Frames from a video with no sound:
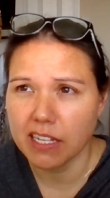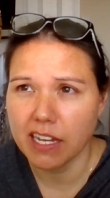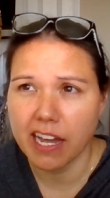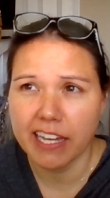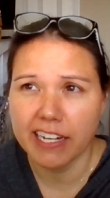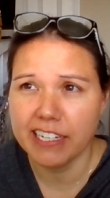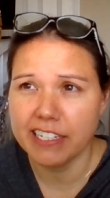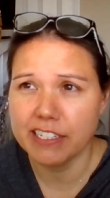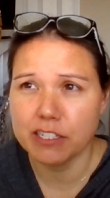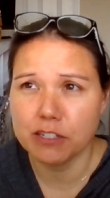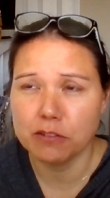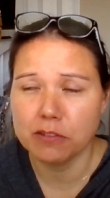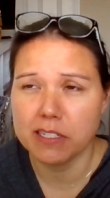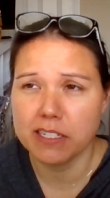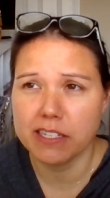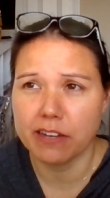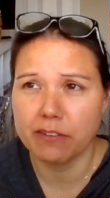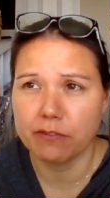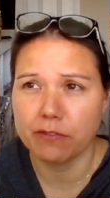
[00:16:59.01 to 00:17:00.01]
I didn't do
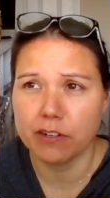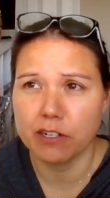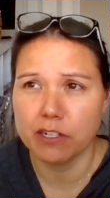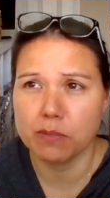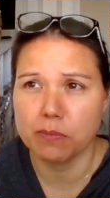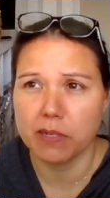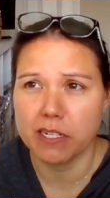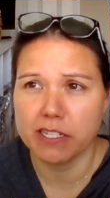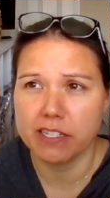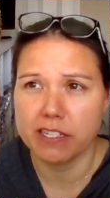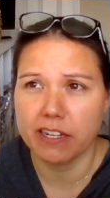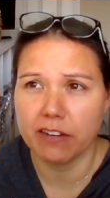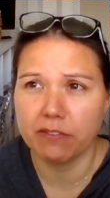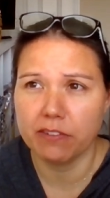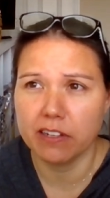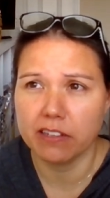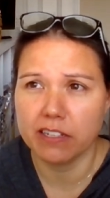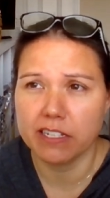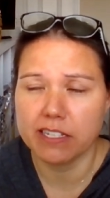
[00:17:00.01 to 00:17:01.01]
this at first, but it's
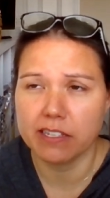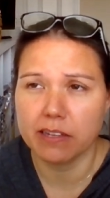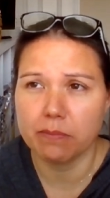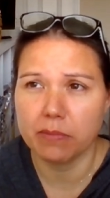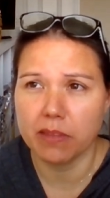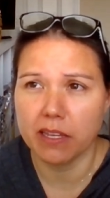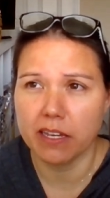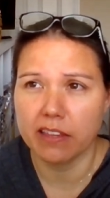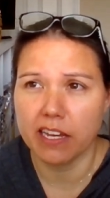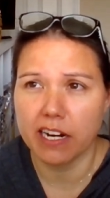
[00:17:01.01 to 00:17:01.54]
definitely something